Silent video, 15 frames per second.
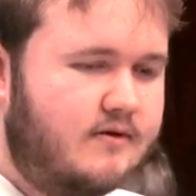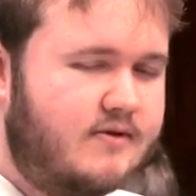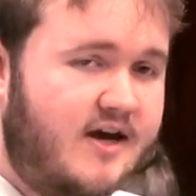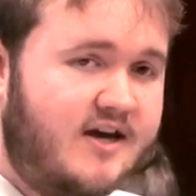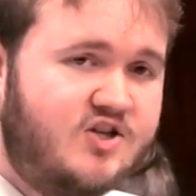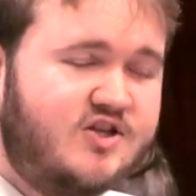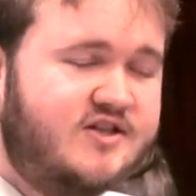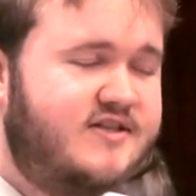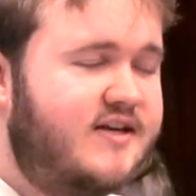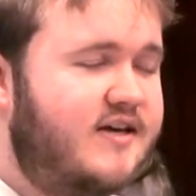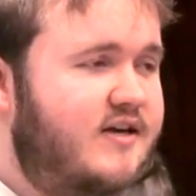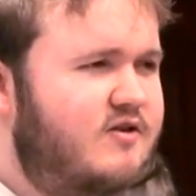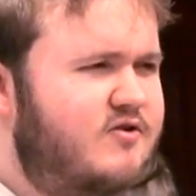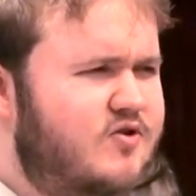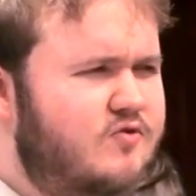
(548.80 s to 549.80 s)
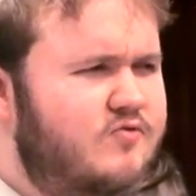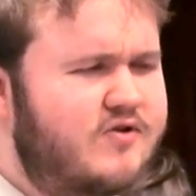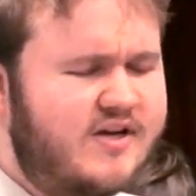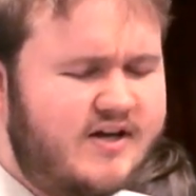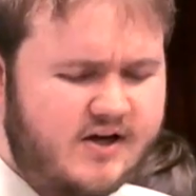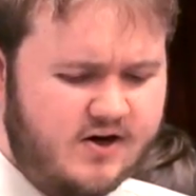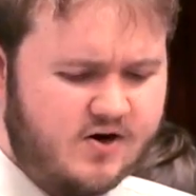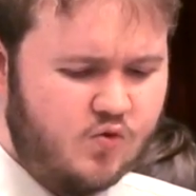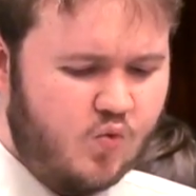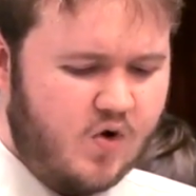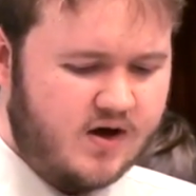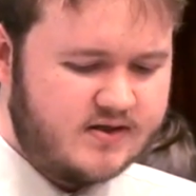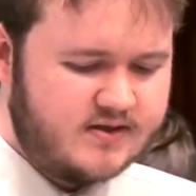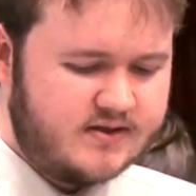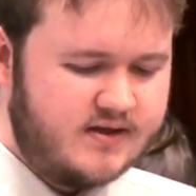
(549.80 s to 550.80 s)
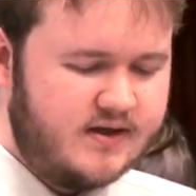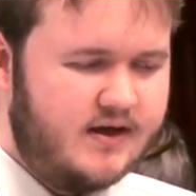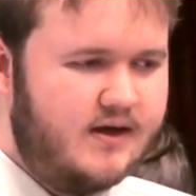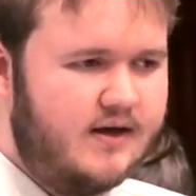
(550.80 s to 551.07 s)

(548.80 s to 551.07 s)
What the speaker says: HSE, you don't hear what's